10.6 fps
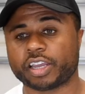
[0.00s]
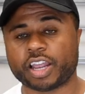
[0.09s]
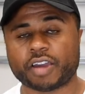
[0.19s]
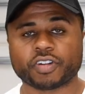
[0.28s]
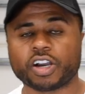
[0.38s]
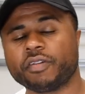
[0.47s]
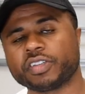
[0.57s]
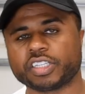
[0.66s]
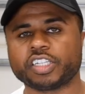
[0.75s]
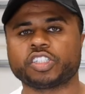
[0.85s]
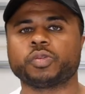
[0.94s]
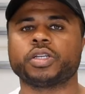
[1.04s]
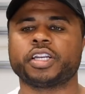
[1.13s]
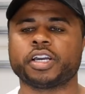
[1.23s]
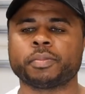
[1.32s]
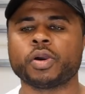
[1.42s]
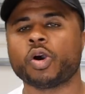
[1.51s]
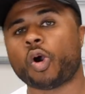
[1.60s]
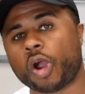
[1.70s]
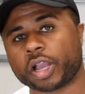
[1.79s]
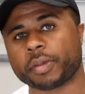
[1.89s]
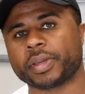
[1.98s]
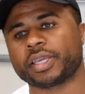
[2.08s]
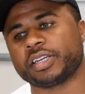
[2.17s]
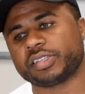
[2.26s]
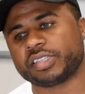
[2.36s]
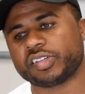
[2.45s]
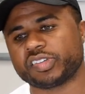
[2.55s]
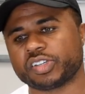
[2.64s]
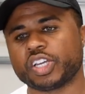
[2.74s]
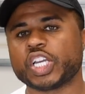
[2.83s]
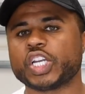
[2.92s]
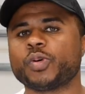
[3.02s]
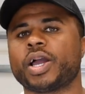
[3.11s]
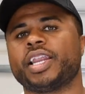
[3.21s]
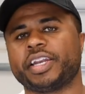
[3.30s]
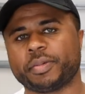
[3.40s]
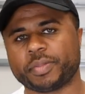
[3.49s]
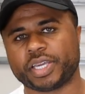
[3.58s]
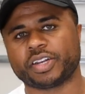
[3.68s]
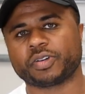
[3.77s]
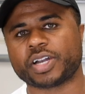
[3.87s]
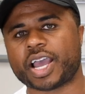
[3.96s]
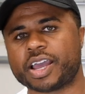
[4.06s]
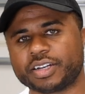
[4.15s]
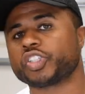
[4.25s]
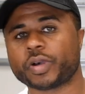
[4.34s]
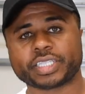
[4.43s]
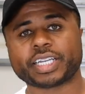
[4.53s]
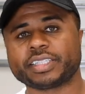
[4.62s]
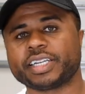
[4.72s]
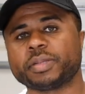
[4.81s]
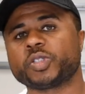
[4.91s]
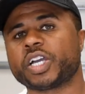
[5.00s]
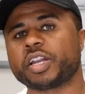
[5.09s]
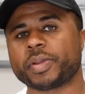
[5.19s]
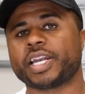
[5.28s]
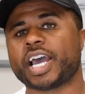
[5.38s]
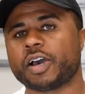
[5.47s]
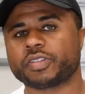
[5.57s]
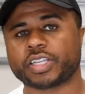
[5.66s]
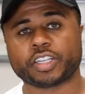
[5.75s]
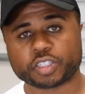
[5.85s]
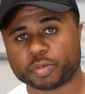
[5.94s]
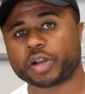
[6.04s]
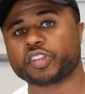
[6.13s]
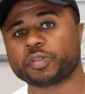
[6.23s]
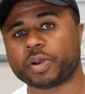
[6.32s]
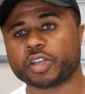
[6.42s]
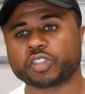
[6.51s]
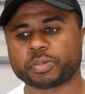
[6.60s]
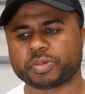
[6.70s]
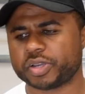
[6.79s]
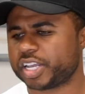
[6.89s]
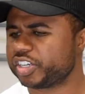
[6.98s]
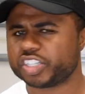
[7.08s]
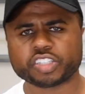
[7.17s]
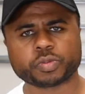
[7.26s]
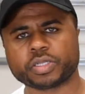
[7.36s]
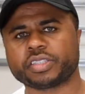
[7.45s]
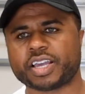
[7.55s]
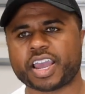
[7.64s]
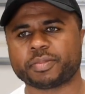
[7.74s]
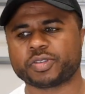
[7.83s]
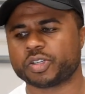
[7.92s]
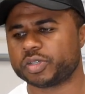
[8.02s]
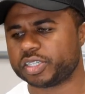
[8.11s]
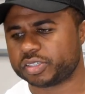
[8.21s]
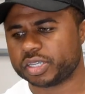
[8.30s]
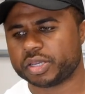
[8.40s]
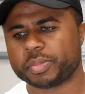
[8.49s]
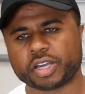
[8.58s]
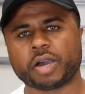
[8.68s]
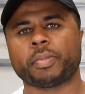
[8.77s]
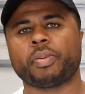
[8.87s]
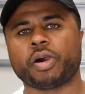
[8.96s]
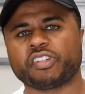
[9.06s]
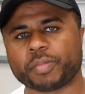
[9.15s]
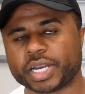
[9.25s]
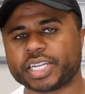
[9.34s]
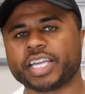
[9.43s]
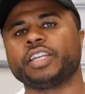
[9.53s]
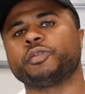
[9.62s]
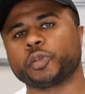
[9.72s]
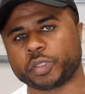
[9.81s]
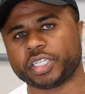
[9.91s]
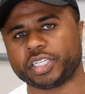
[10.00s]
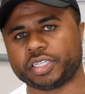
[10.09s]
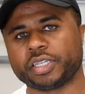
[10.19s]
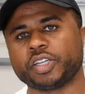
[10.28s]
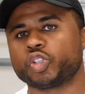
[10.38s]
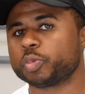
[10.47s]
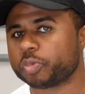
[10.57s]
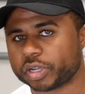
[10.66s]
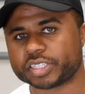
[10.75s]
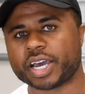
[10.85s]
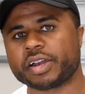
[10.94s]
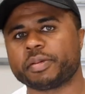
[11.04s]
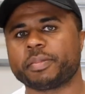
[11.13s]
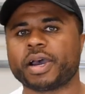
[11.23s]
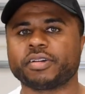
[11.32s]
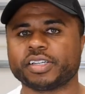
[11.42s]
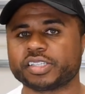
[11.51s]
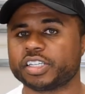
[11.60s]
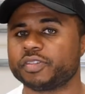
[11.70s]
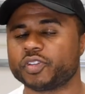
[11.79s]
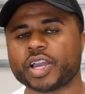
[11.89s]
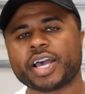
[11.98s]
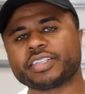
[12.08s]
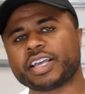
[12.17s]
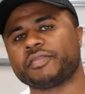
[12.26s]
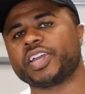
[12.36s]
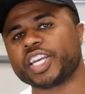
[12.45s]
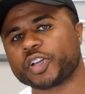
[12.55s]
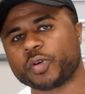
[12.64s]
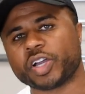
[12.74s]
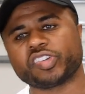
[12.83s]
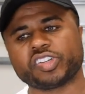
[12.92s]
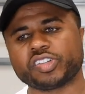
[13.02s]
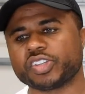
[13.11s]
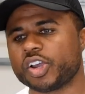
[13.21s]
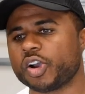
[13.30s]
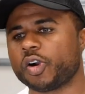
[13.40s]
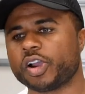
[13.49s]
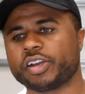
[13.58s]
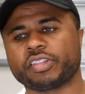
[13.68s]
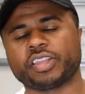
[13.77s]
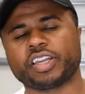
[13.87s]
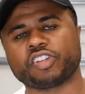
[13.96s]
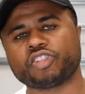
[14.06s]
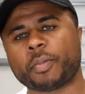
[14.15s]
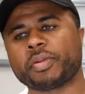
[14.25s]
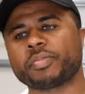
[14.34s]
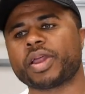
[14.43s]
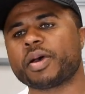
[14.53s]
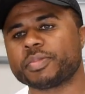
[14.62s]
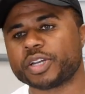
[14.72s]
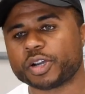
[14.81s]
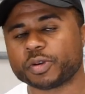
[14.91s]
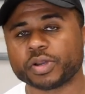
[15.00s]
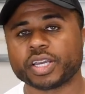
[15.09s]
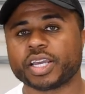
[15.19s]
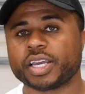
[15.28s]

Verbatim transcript: can have a conversation with them or I can make a decision, do I let them in or not? So as I said, I'm trying to make the house as smart as possible and adjust with the time so this become part of my daily routine. Super excited about this. And if you guys have any questions or anything, drop them down below.